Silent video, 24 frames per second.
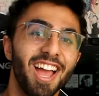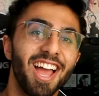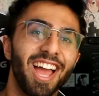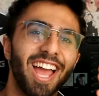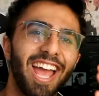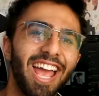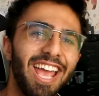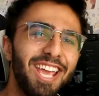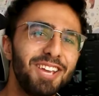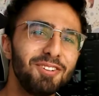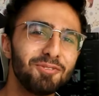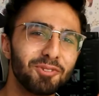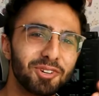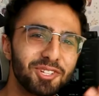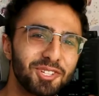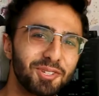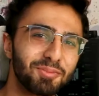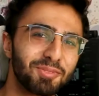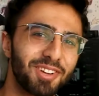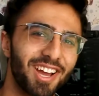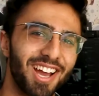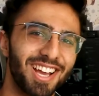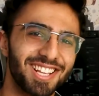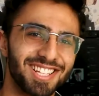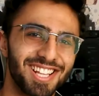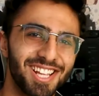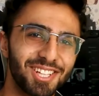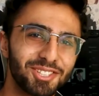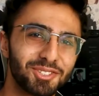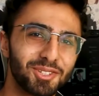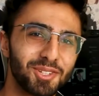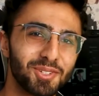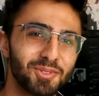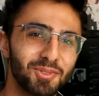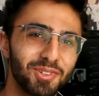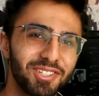Hey, what is up guys?
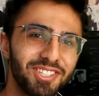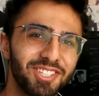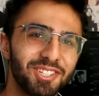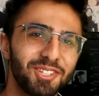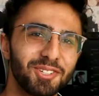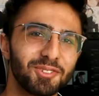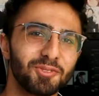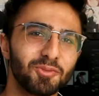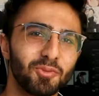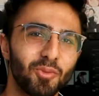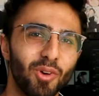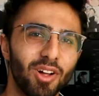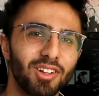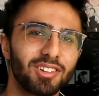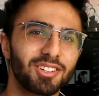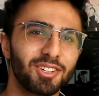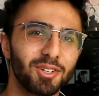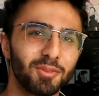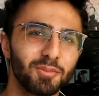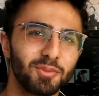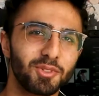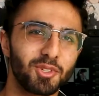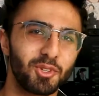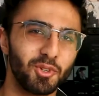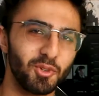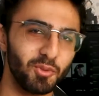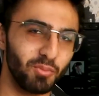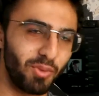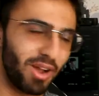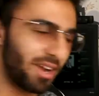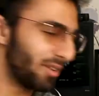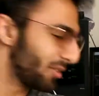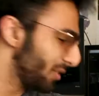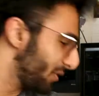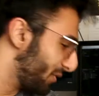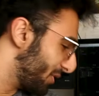Alex1 here and welcome to
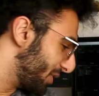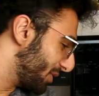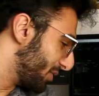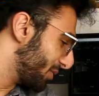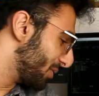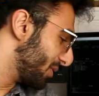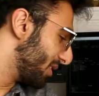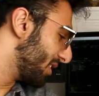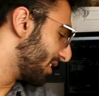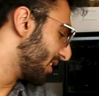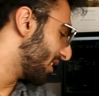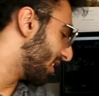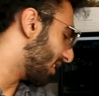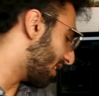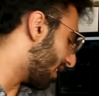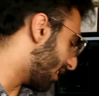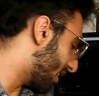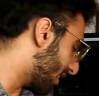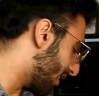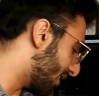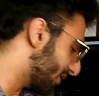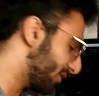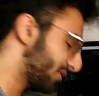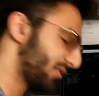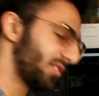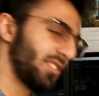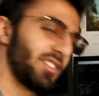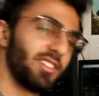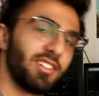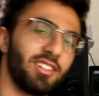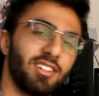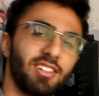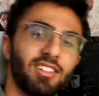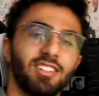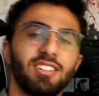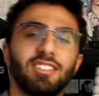my review of
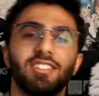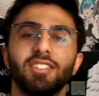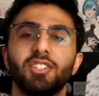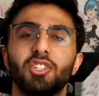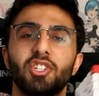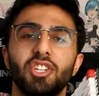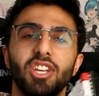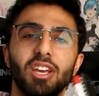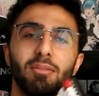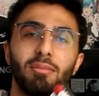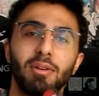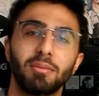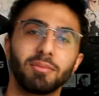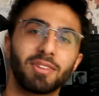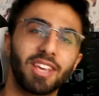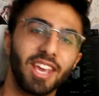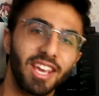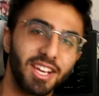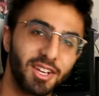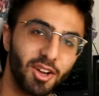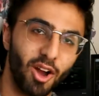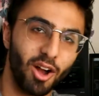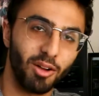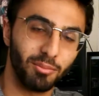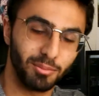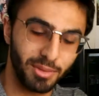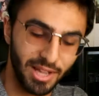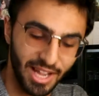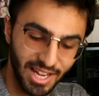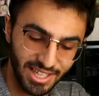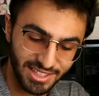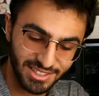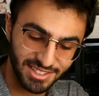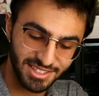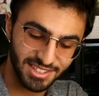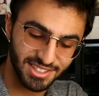the GMMK
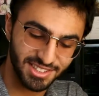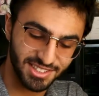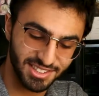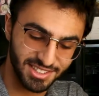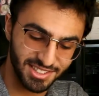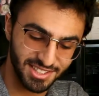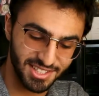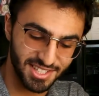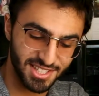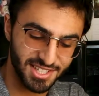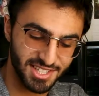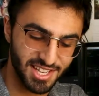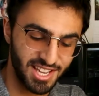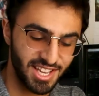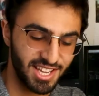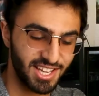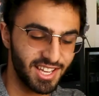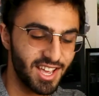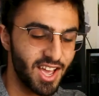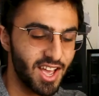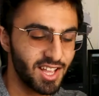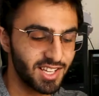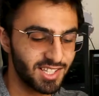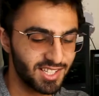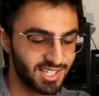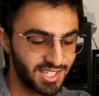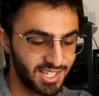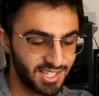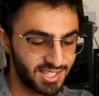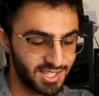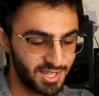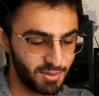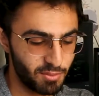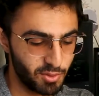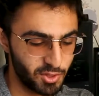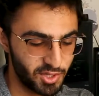Compact. This is a
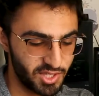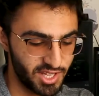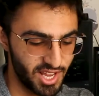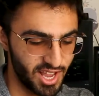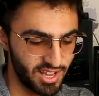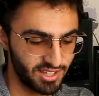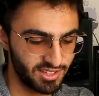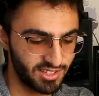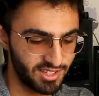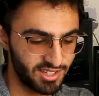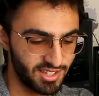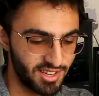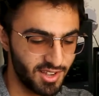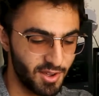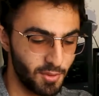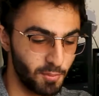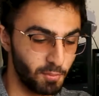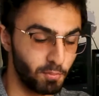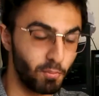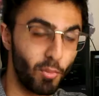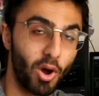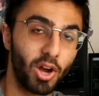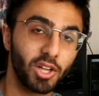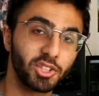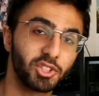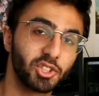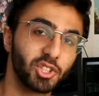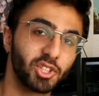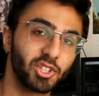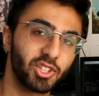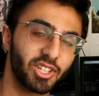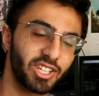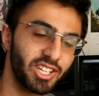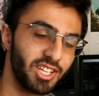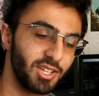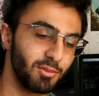60%
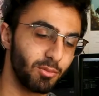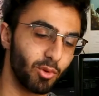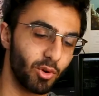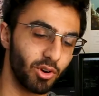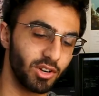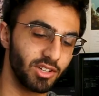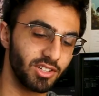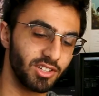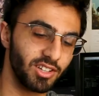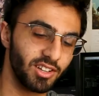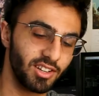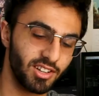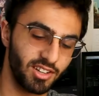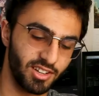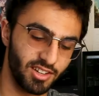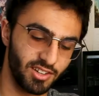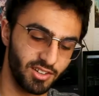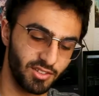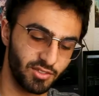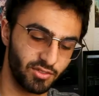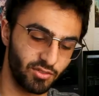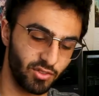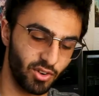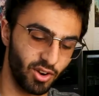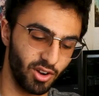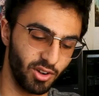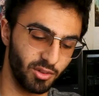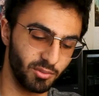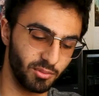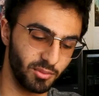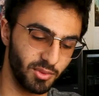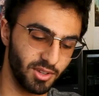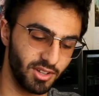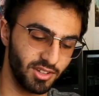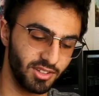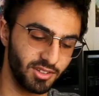modular keyboard
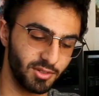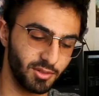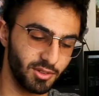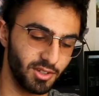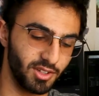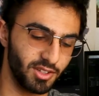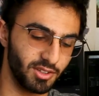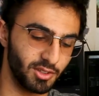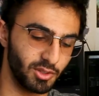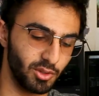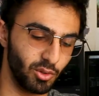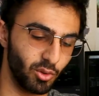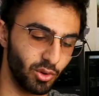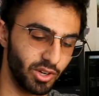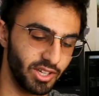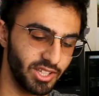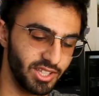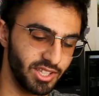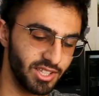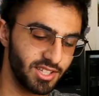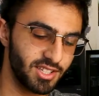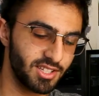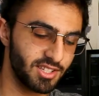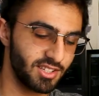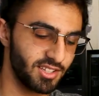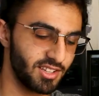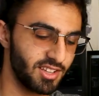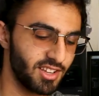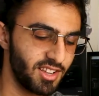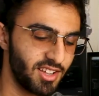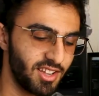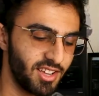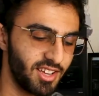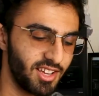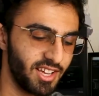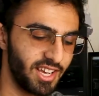from Glorious,
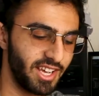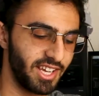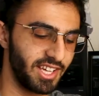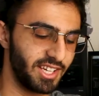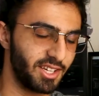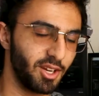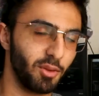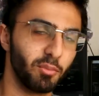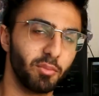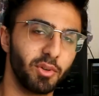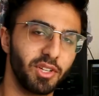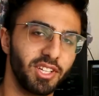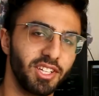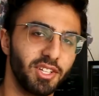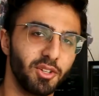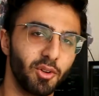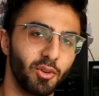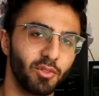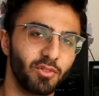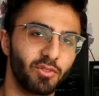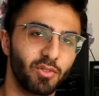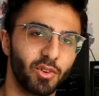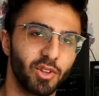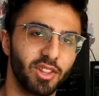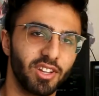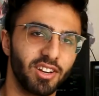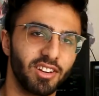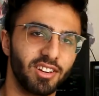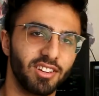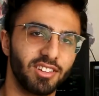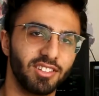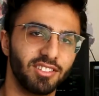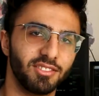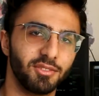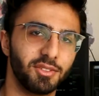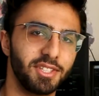a company known for
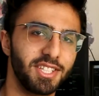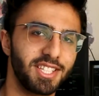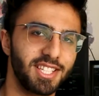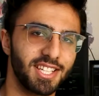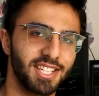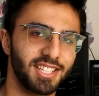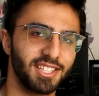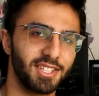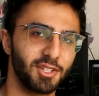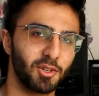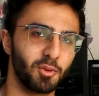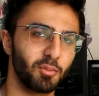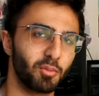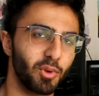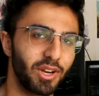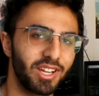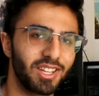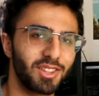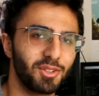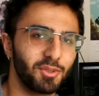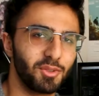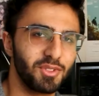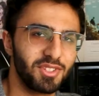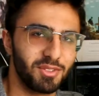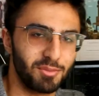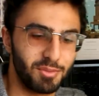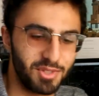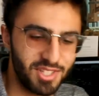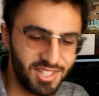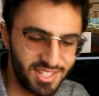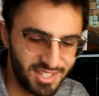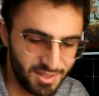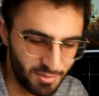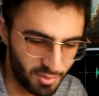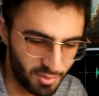their recent, breakthroughs in PC